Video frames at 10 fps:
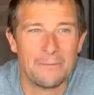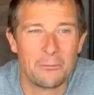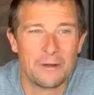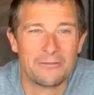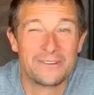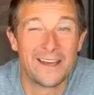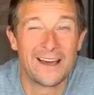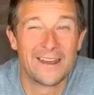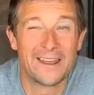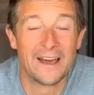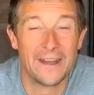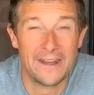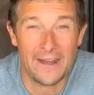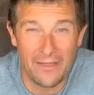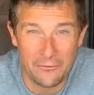We've done
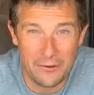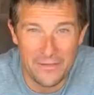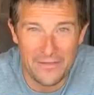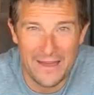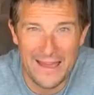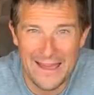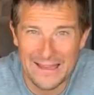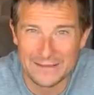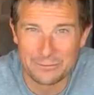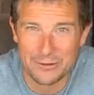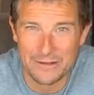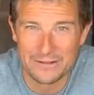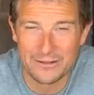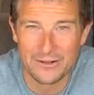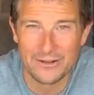another one that airs pretty
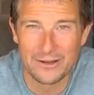soon.